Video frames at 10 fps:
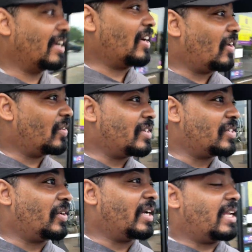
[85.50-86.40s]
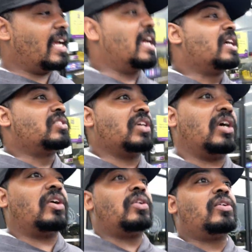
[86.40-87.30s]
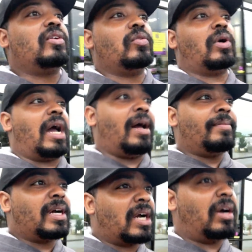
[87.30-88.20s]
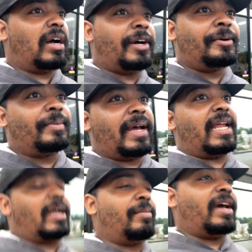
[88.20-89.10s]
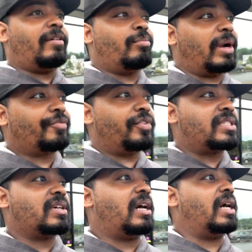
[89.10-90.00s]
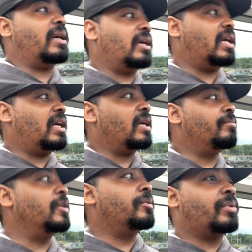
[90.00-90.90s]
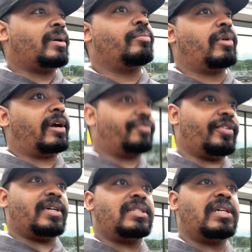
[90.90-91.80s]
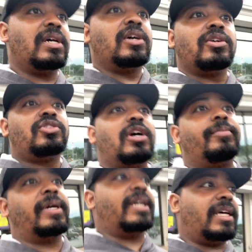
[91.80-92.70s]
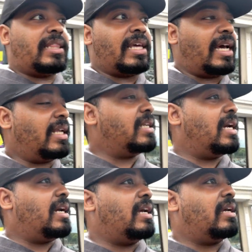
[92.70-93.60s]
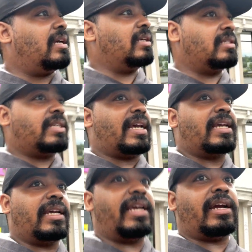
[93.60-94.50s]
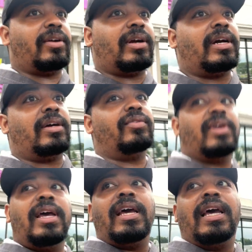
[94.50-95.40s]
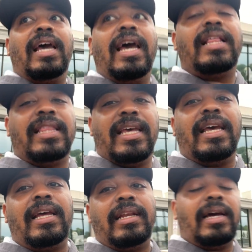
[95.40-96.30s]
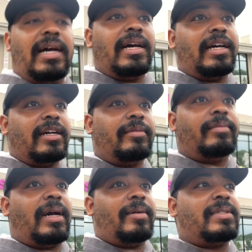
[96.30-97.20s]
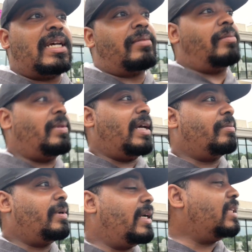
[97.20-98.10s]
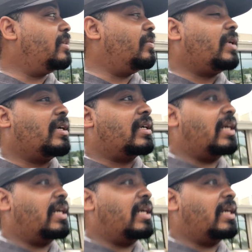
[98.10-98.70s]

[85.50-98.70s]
go and do it. So I'm gonna go home and I'm gonna have breakfast. Meal prep breakfast. So I'm gonna get that taken care of, and then I'm gonna take my black butt to work